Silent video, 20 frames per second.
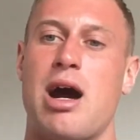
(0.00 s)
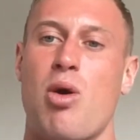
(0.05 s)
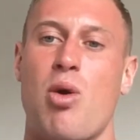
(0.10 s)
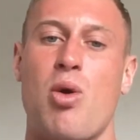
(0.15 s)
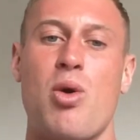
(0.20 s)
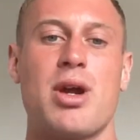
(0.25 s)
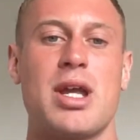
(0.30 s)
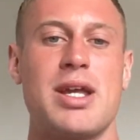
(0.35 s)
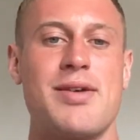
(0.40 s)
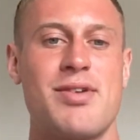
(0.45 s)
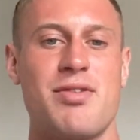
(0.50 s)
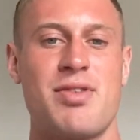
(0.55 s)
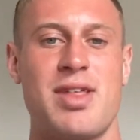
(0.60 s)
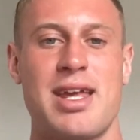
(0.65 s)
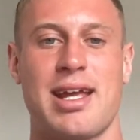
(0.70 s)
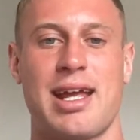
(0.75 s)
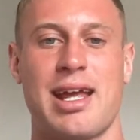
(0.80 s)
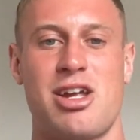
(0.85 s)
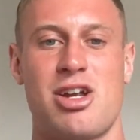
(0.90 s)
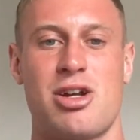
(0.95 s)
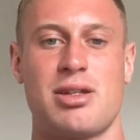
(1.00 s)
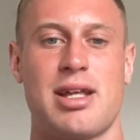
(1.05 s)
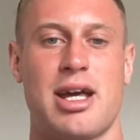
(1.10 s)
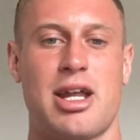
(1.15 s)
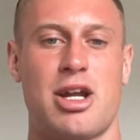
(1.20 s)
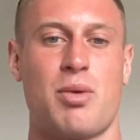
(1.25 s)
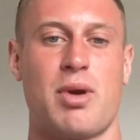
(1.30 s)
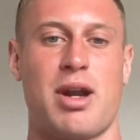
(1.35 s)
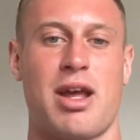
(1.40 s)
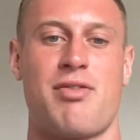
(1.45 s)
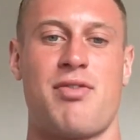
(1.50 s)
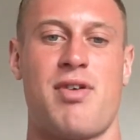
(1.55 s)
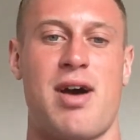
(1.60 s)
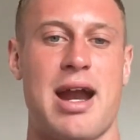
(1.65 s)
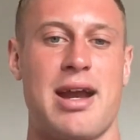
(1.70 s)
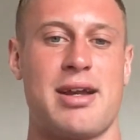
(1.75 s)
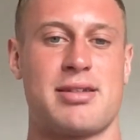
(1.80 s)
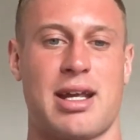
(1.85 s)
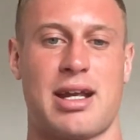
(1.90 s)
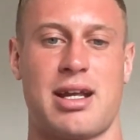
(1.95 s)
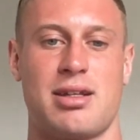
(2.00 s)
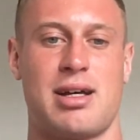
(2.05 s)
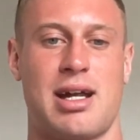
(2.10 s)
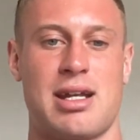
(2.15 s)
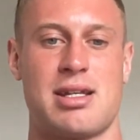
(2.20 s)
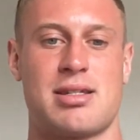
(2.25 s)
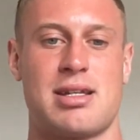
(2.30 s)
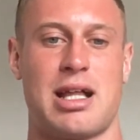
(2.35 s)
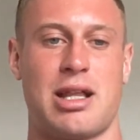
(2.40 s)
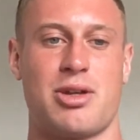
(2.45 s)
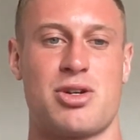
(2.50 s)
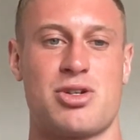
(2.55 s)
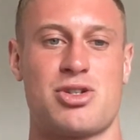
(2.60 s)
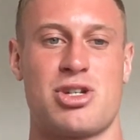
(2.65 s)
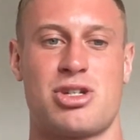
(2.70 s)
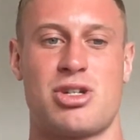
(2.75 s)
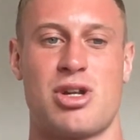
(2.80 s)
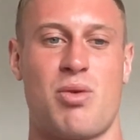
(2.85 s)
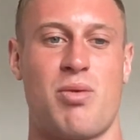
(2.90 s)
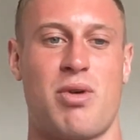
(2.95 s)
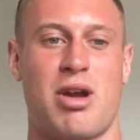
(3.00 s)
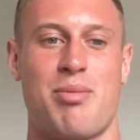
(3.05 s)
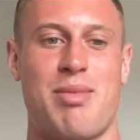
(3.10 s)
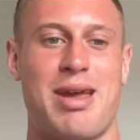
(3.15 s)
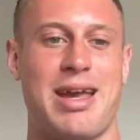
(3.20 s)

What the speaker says: Or even if they get your letter, what I find is like a lot of sellers just don't want to